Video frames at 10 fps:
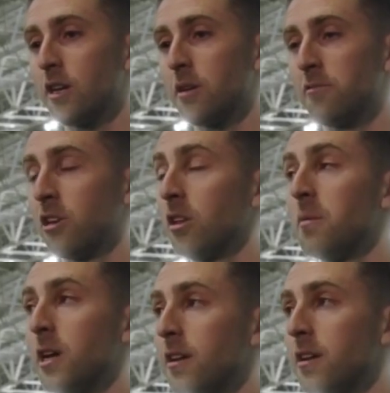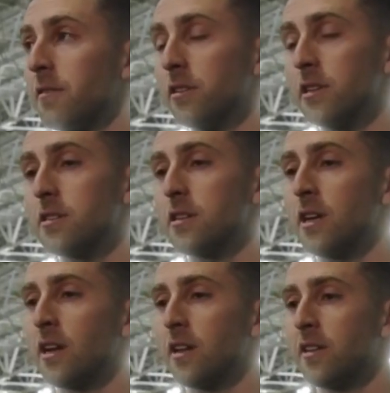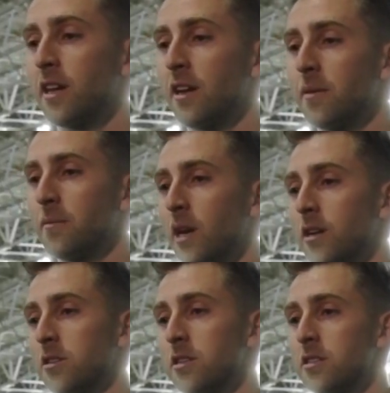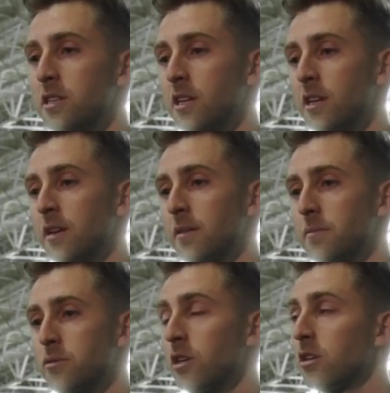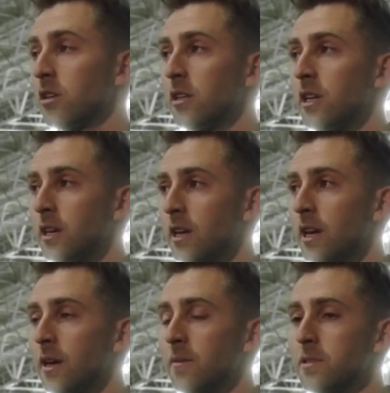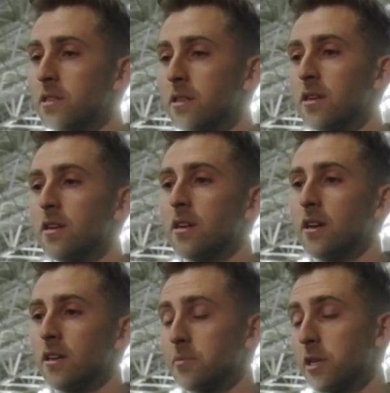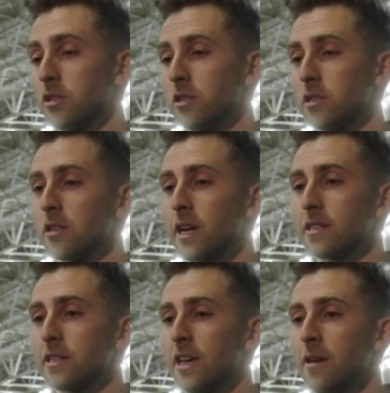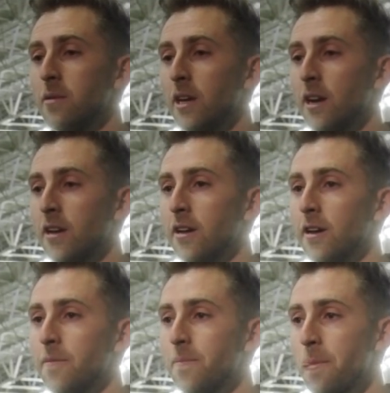really make a difference. And I think by us conceding pretty early in games, especially this last game, it kind of